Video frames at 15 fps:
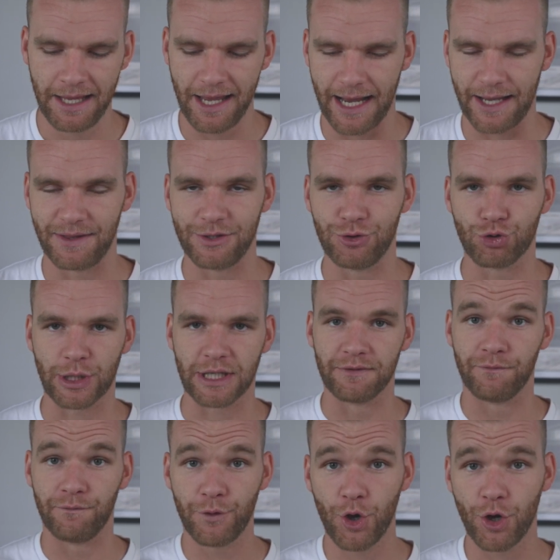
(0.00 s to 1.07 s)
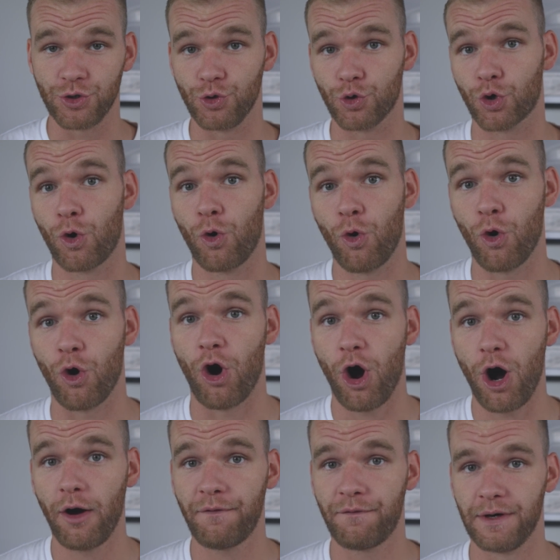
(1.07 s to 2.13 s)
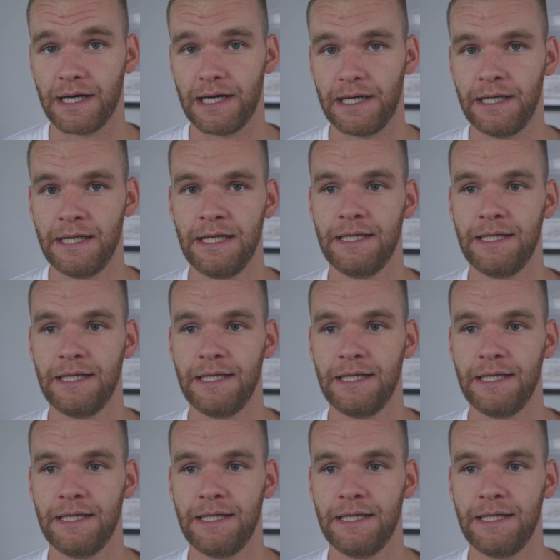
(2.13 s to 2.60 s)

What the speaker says: and then you convert your core offer